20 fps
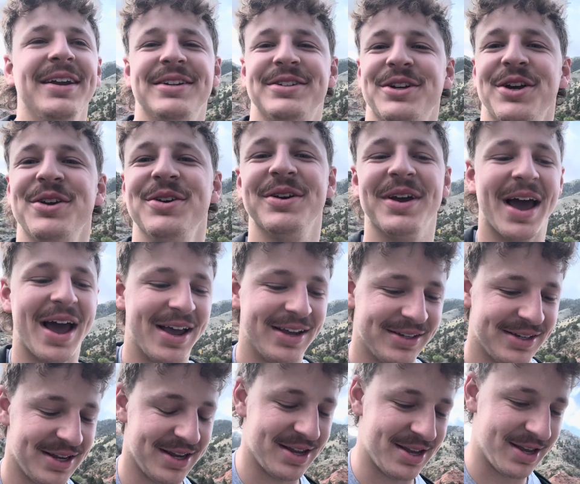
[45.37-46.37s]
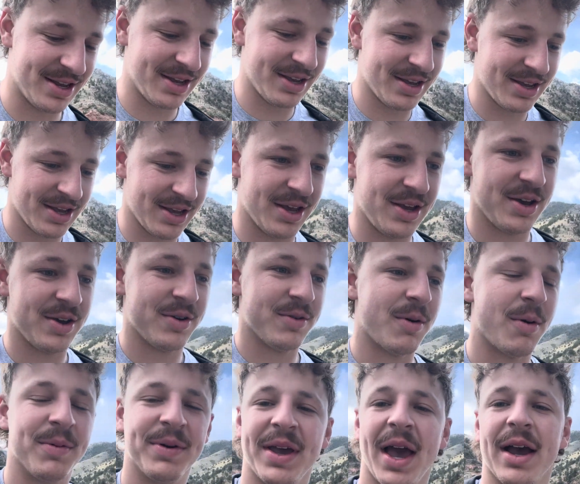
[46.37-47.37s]
to show you guys
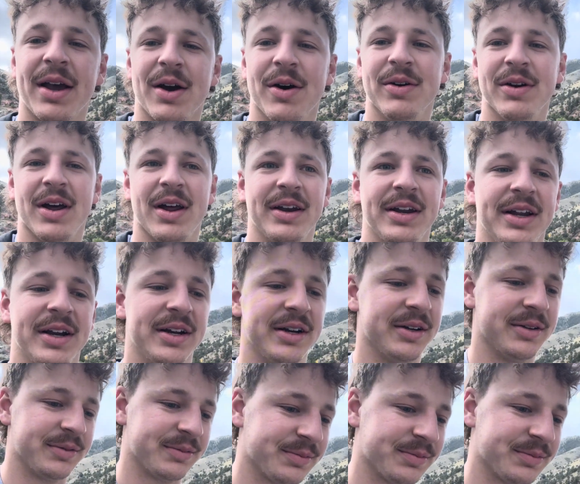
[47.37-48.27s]
what we got going on here.